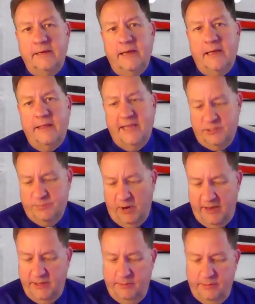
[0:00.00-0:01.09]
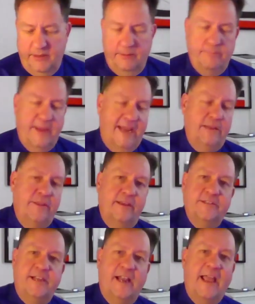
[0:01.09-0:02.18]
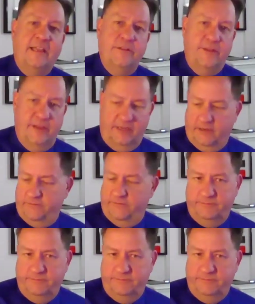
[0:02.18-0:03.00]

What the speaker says: And that's probably the main things that I can think